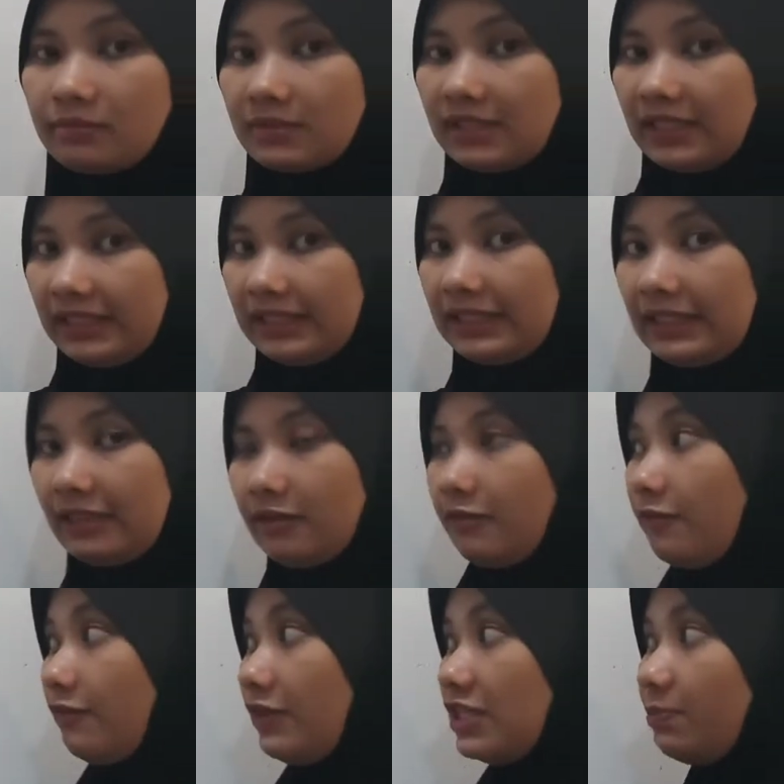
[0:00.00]
Settle.
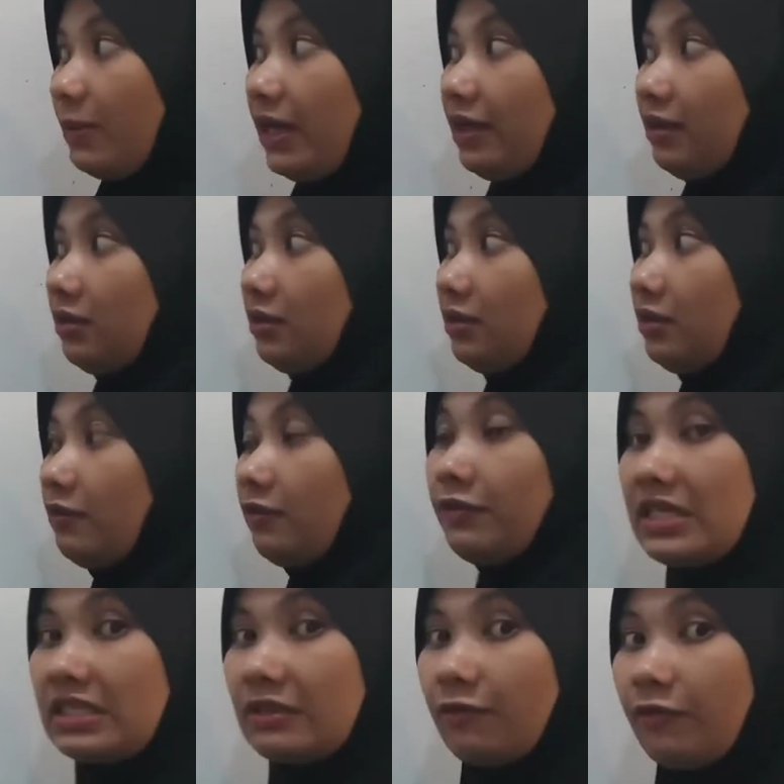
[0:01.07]
First part,
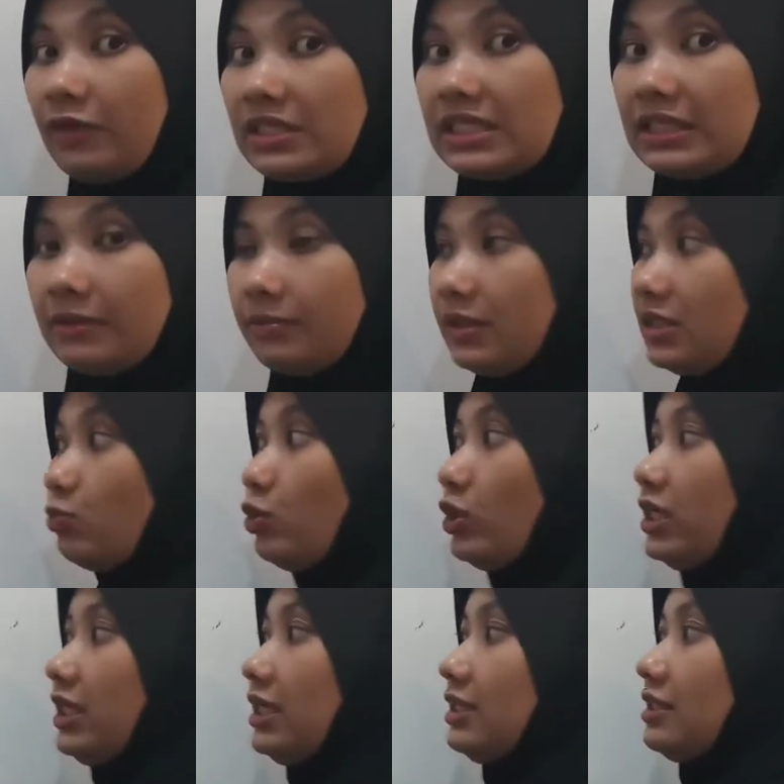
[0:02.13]
first term,
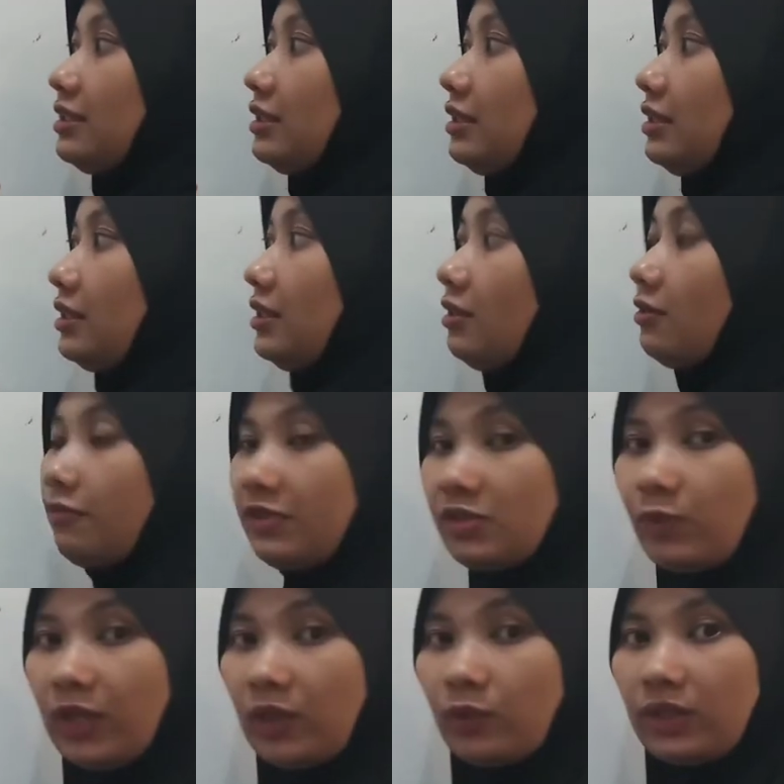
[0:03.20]
semua ni.
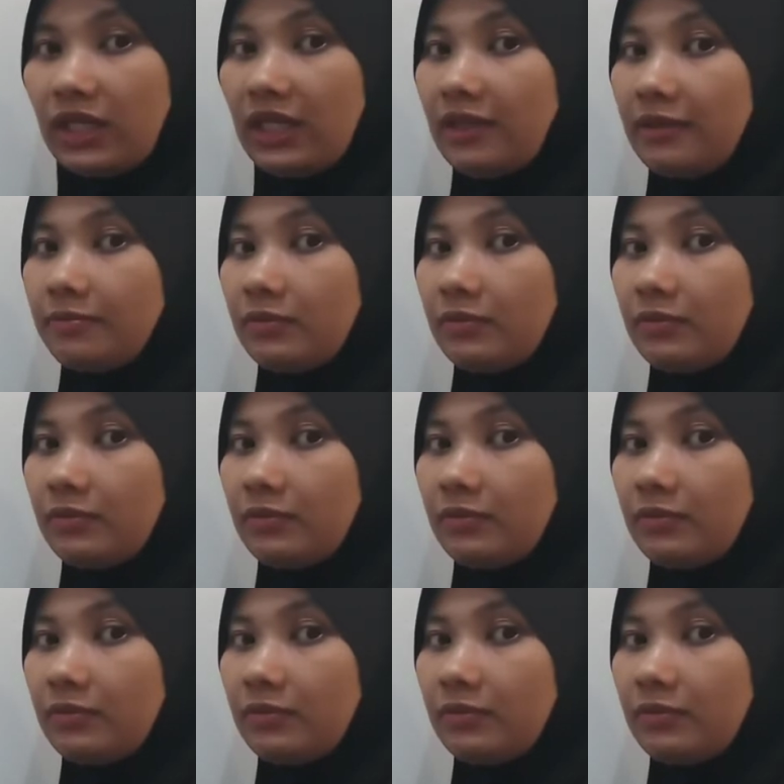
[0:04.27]
First one only.